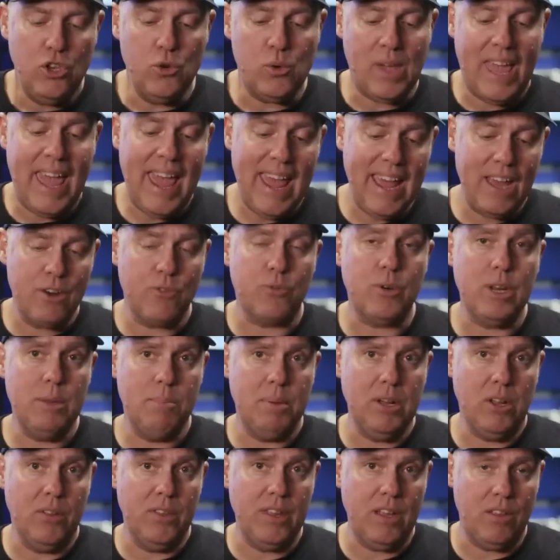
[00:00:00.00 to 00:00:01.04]
can
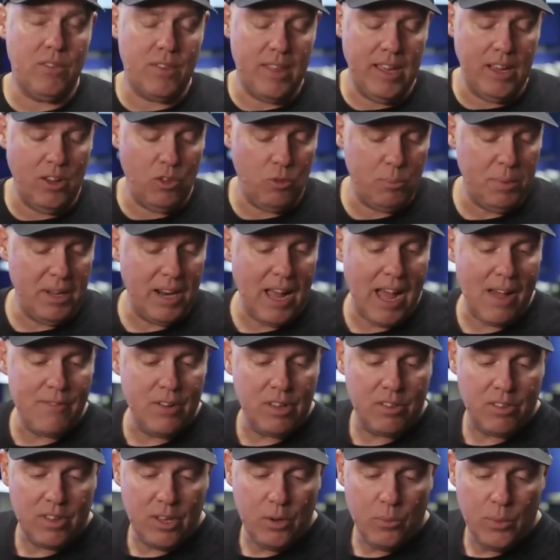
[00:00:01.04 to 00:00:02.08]
rebuild these things, but
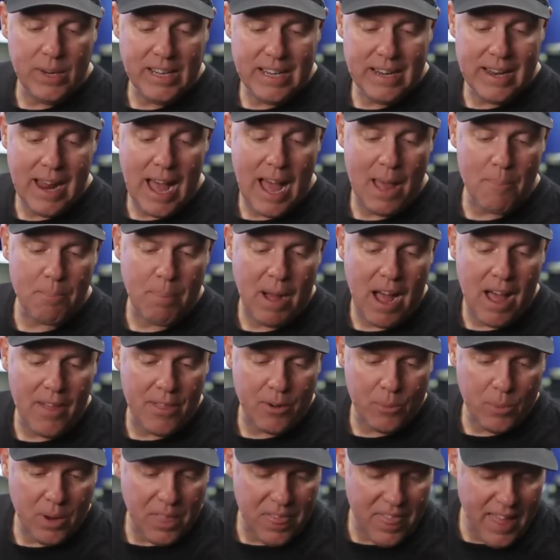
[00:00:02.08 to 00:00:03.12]
obviously we did not
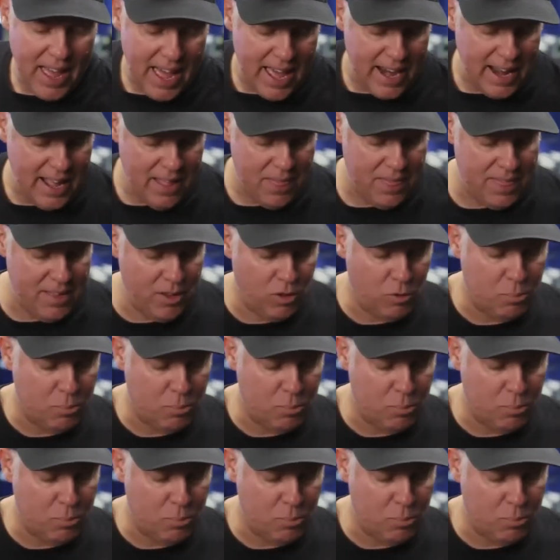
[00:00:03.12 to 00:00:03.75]
bother with that at this